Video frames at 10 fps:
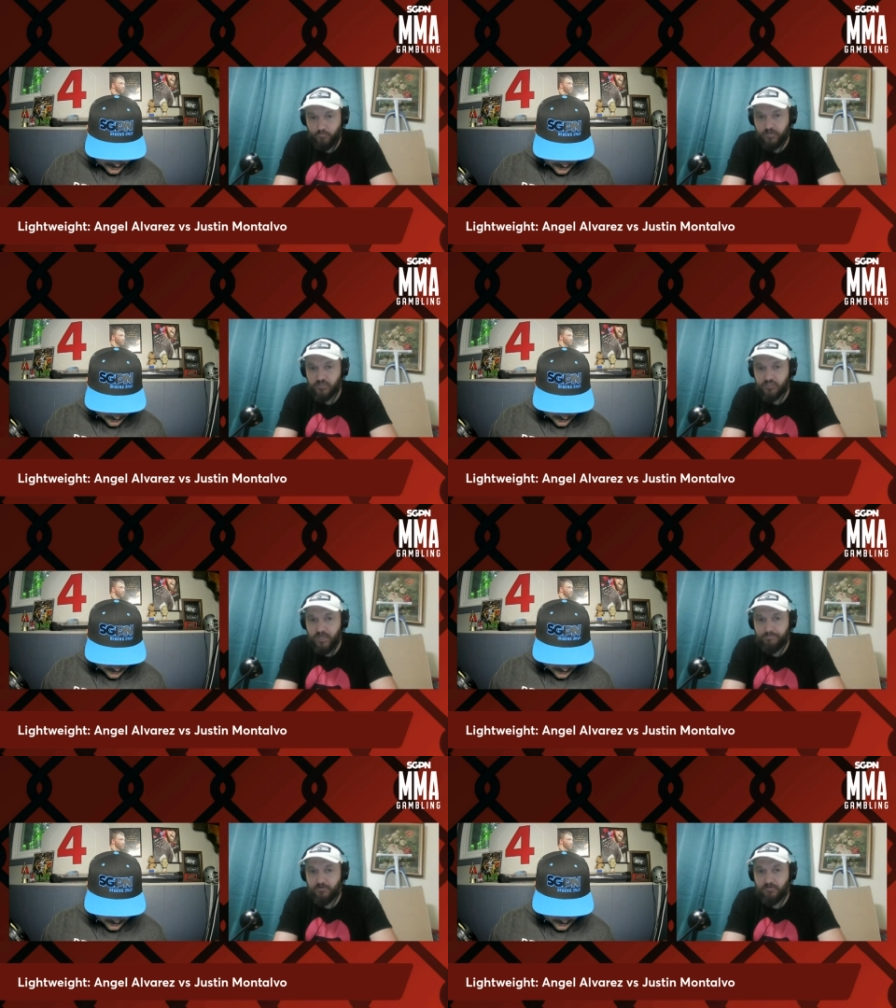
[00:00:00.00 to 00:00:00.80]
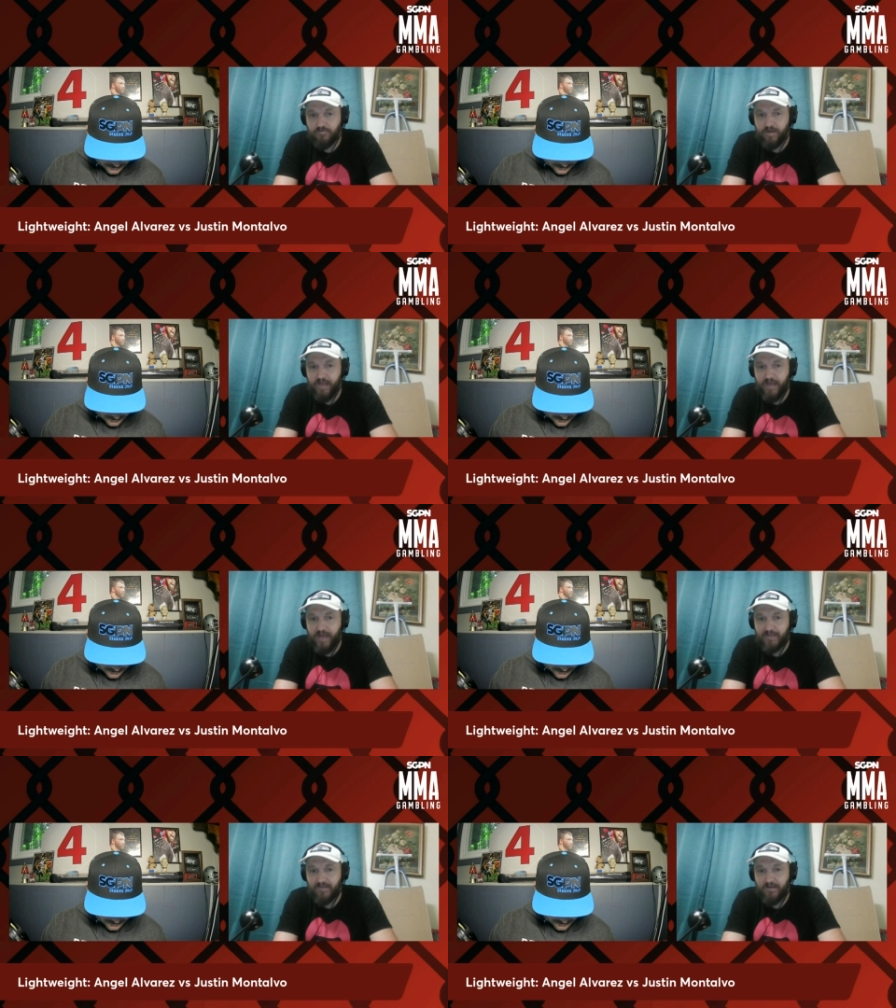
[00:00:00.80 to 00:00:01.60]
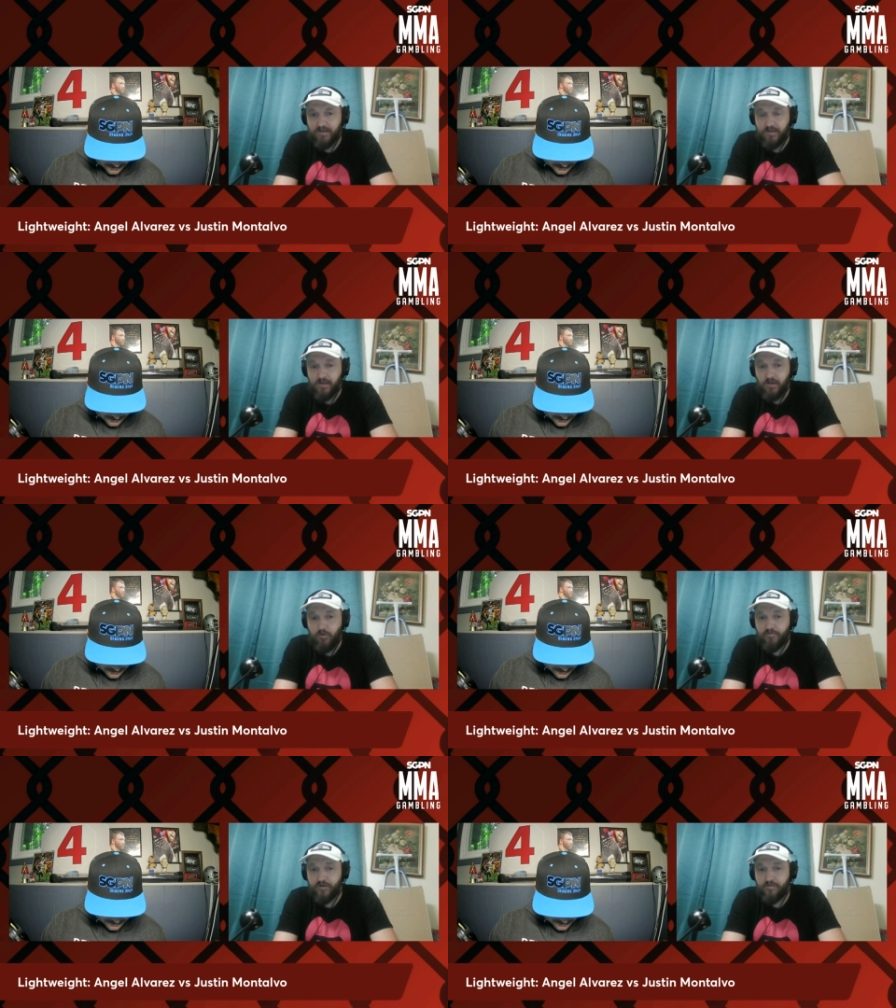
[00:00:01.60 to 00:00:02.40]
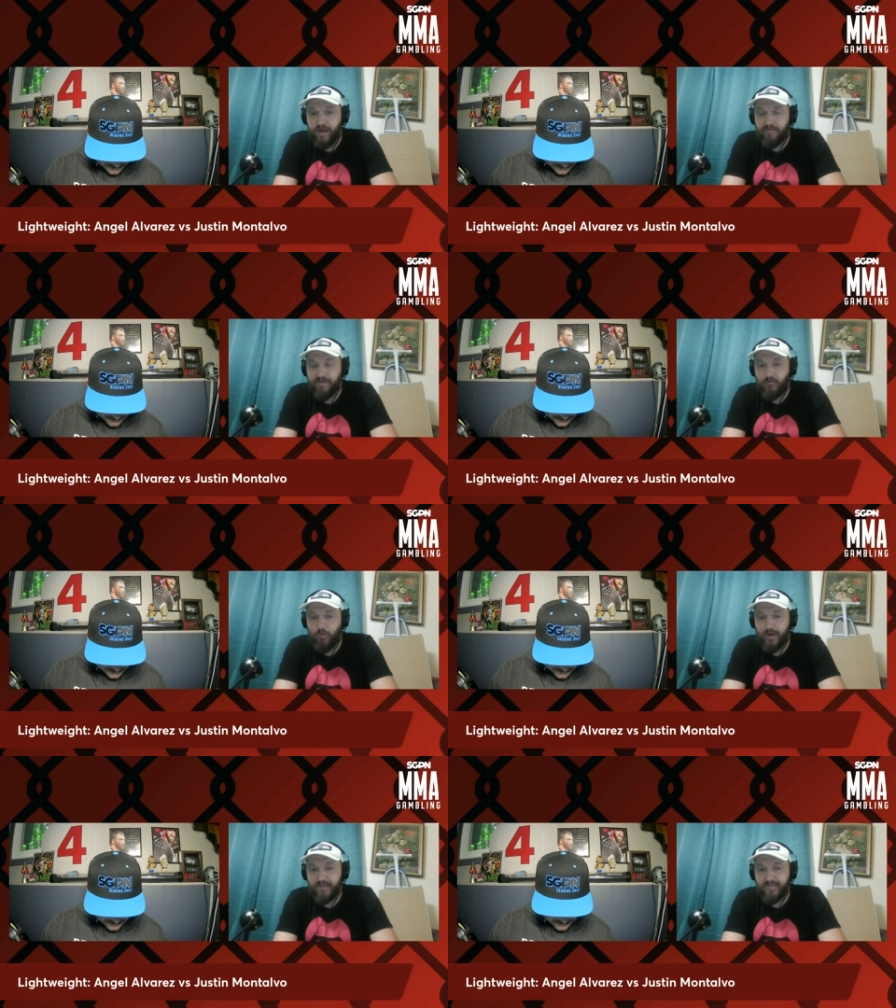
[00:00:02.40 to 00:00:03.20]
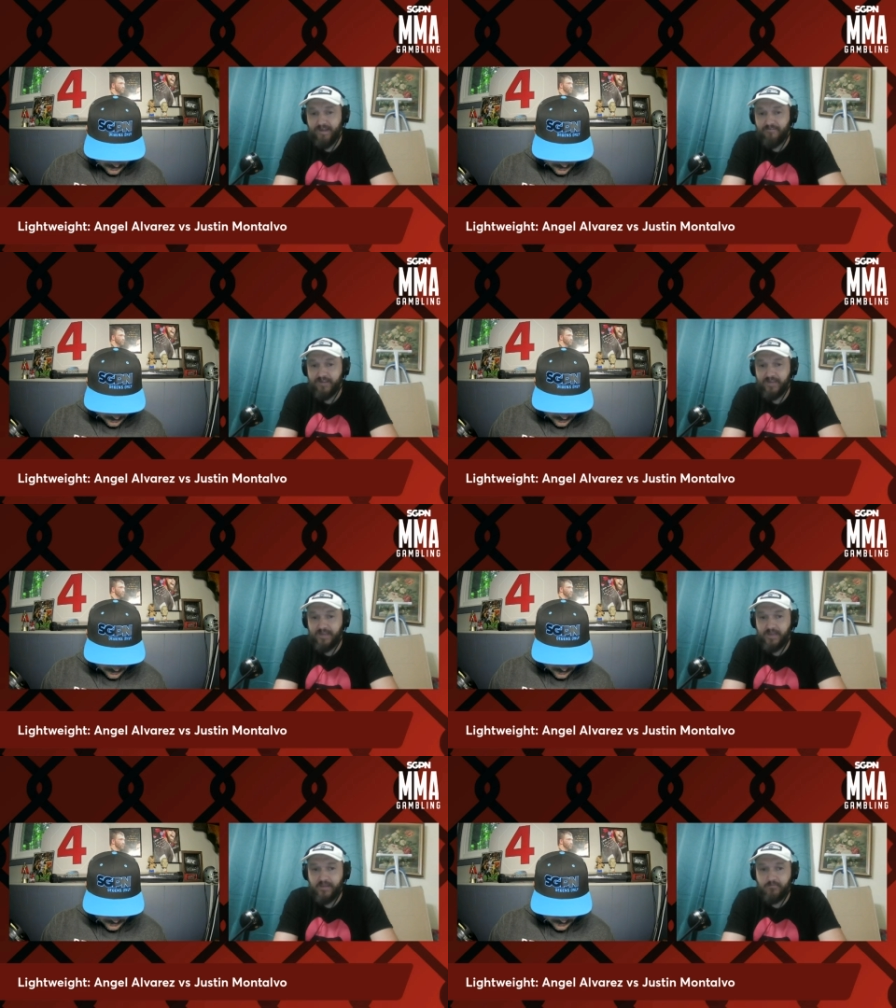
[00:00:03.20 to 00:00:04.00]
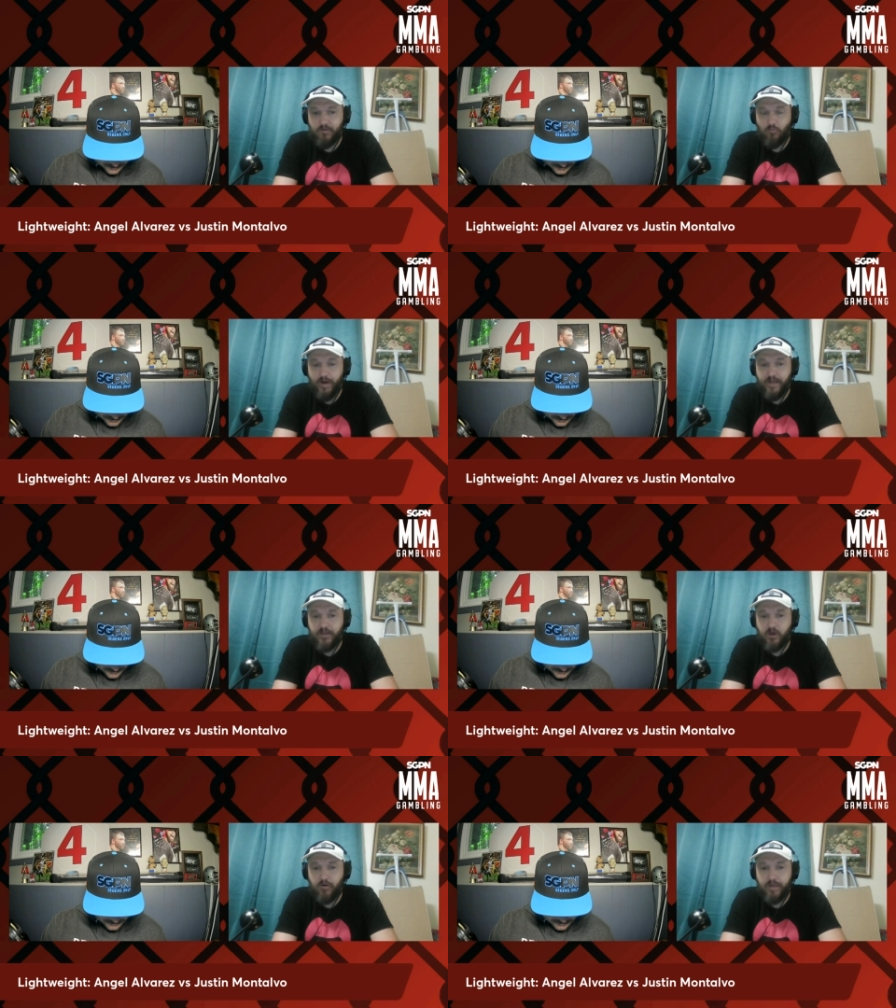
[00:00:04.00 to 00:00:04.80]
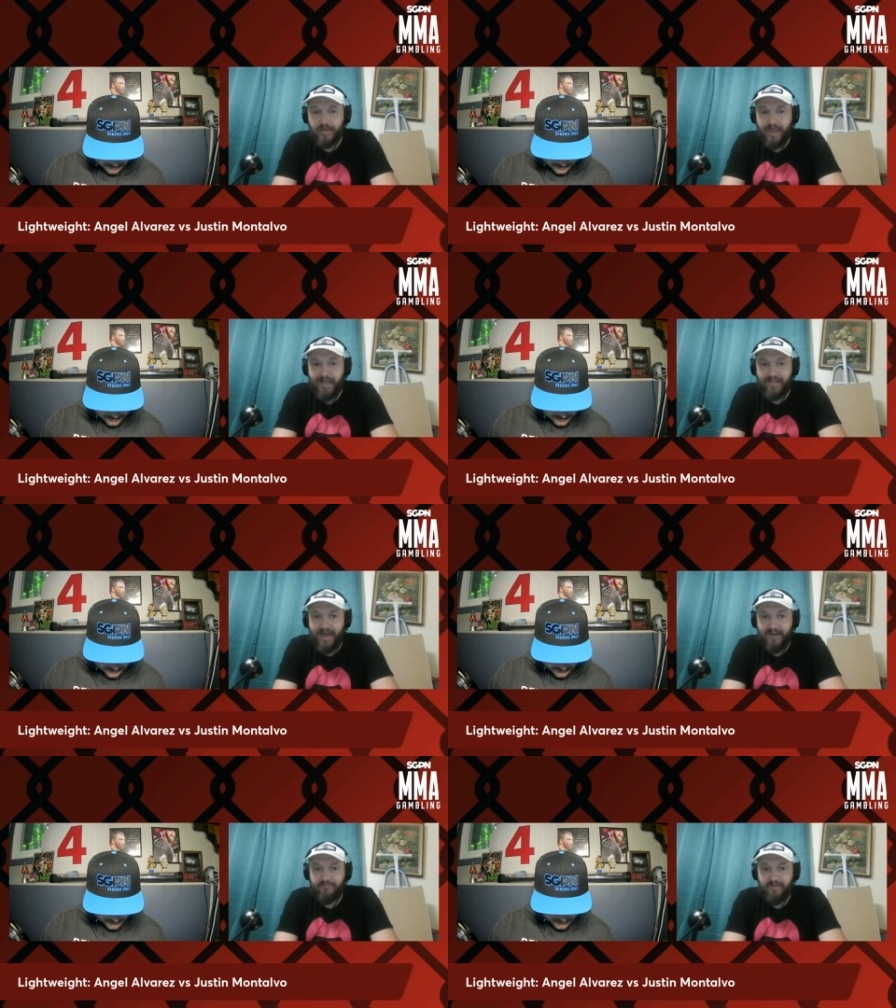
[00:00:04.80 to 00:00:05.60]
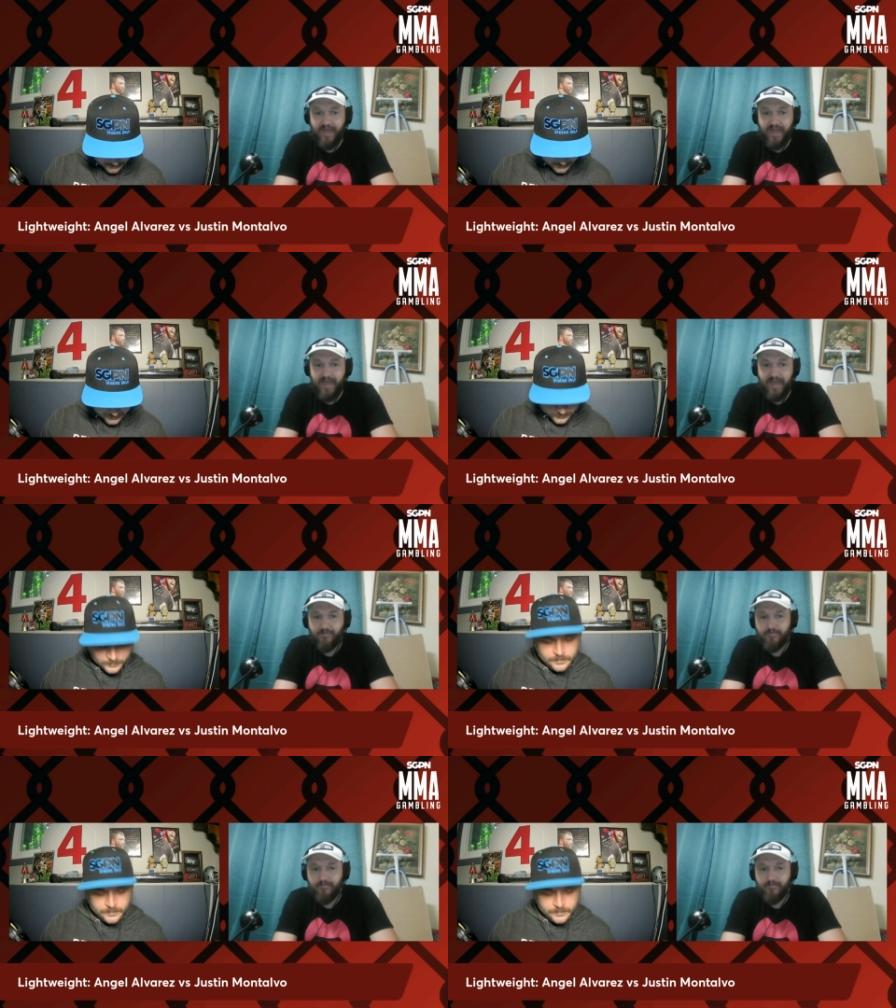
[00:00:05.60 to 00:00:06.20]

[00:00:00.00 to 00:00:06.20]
Regional champion used to fight at 145 and 170. He went 1 and 0 in LFA.